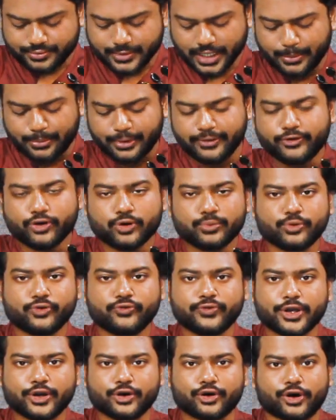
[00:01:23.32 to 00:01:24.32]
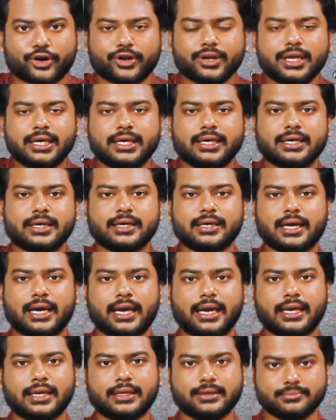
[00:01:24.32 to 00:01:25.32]
Before moving on,
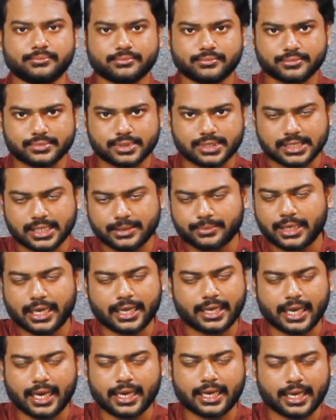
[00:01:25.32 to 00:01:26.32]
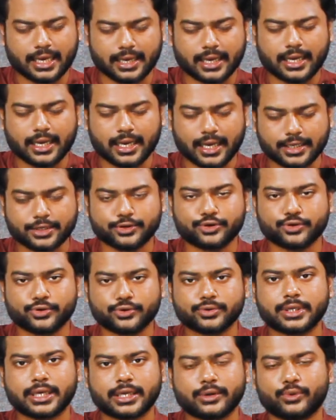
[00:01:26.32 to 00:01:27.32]
I
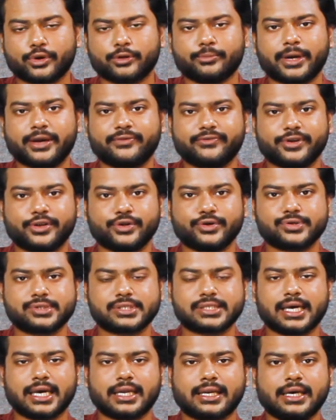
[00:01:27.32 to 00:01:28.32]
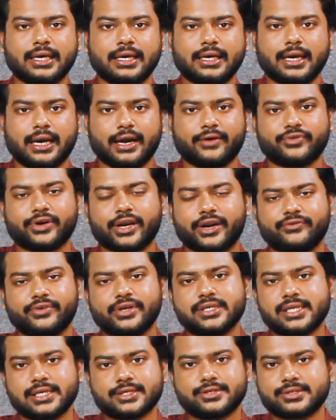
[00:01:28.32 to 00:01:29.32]
told in one of my videos that after
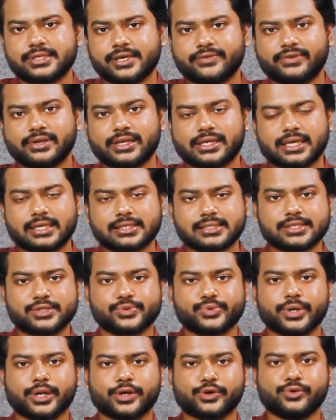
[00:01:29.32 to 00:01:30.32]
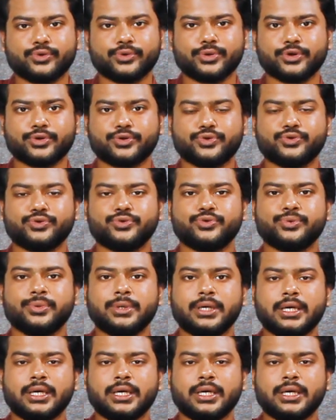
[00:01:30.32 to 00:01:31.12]
every 6 to 7 classes we are going to